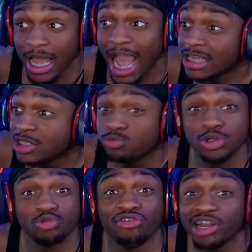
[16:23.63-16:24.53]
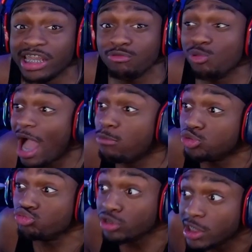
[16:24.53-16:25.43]
I just was really, I was
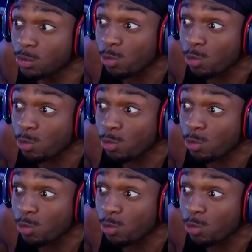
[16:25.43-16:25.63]
really